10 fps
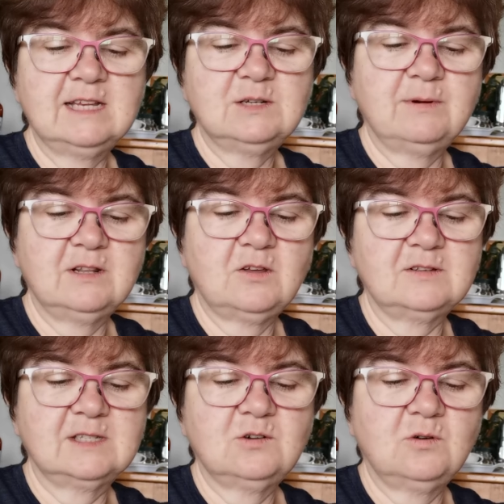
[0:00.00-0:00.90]
get to one of
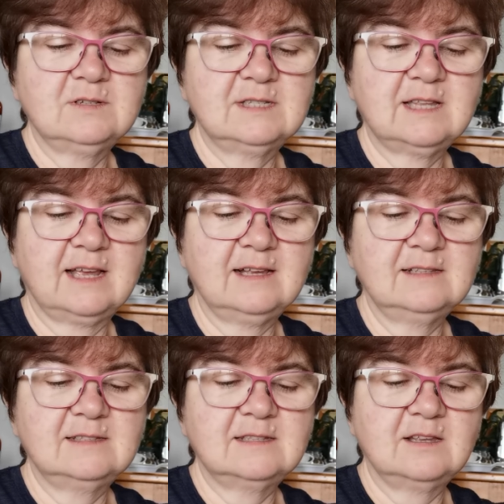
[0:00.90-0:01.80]
those cross
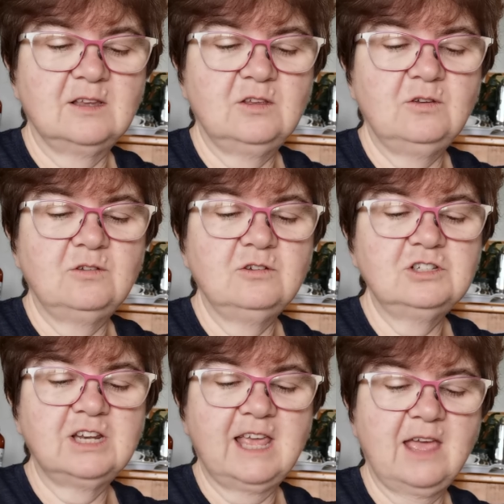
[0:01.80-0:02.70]
things, you
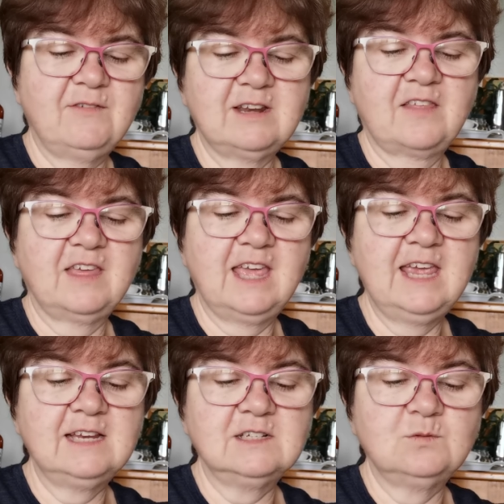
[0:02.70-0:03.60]
usually have another
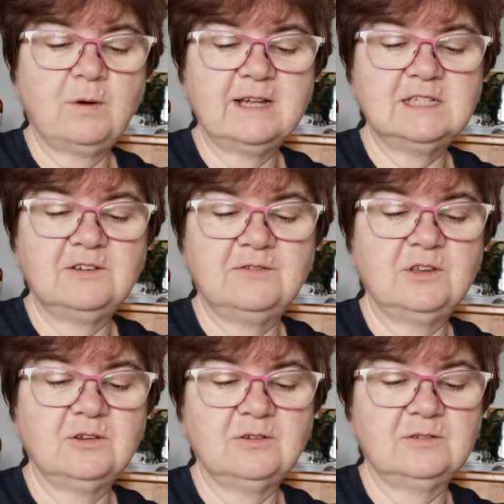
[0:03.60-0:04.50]
end waiting
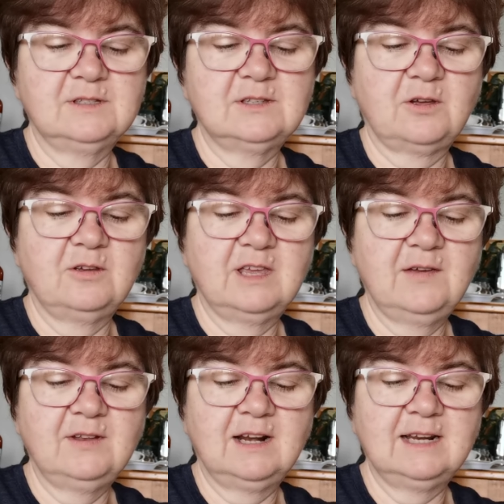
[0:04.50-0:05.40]
for you. So
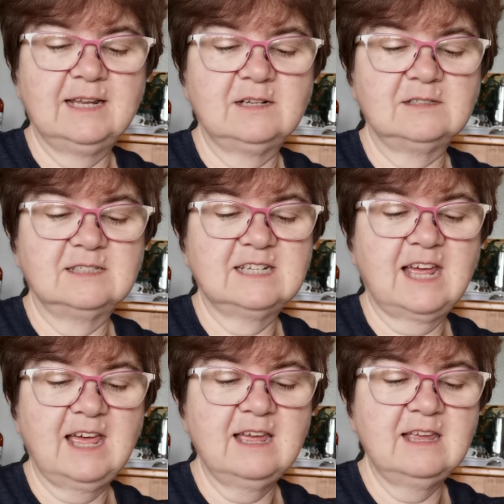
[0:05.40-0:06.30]
give it a little
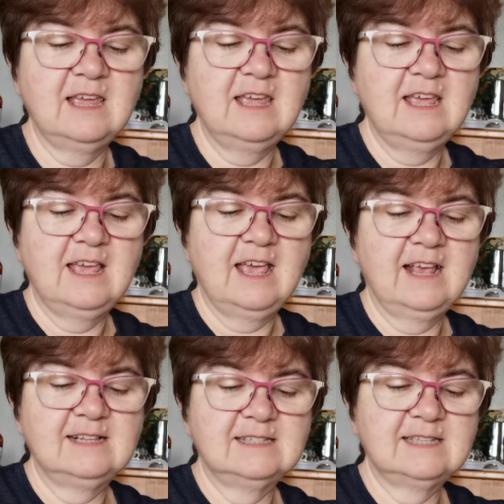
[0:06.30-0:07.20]
tug
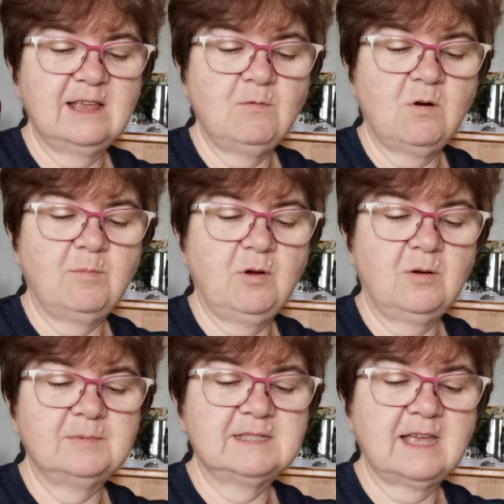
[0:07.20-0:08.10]
and see what
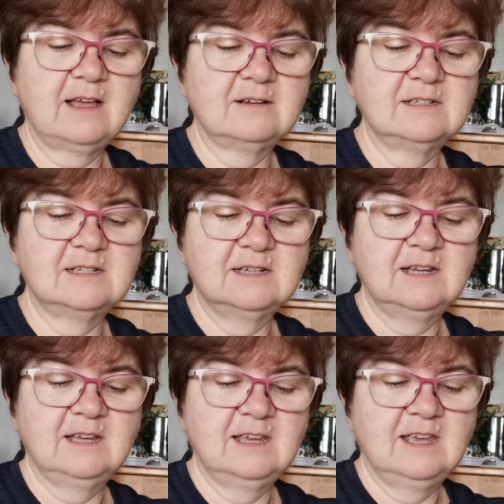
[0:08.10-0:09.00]
pops out.
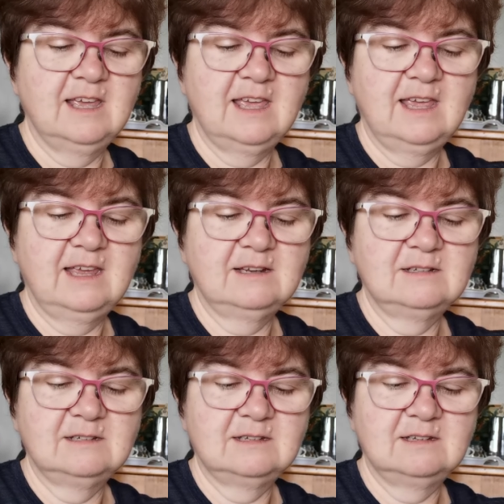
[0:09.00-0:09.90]

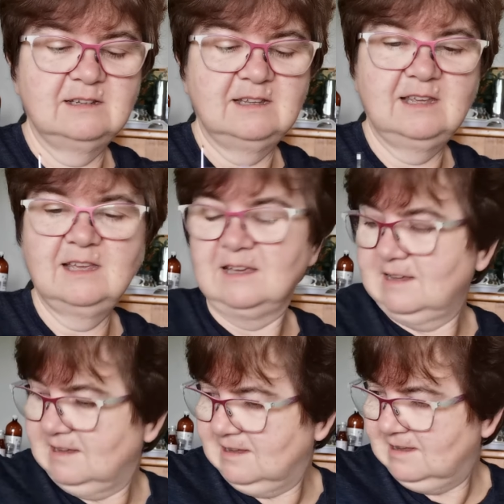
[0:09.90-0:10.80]
And yeah,
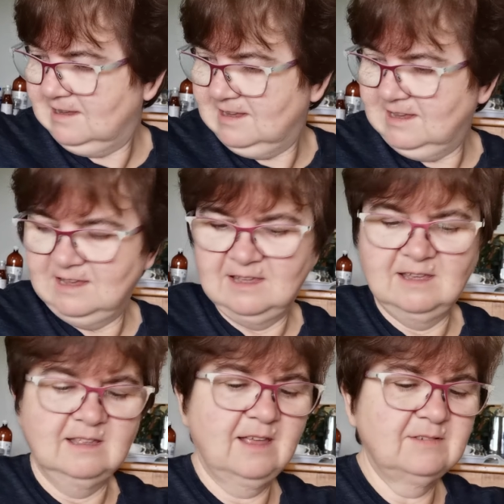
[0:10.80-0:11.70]

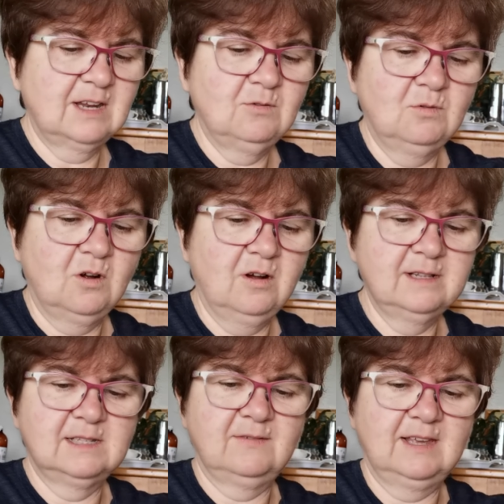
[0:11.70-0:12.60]
they've done all
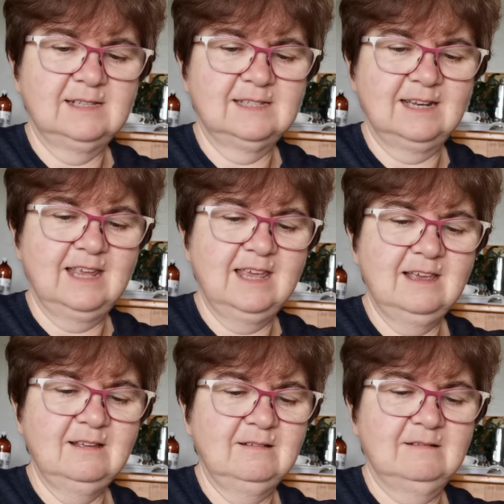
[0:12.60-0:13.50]
kinds of ends in
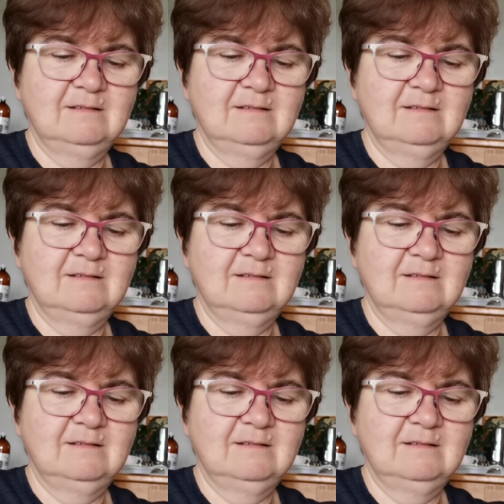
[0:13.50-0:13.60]
here.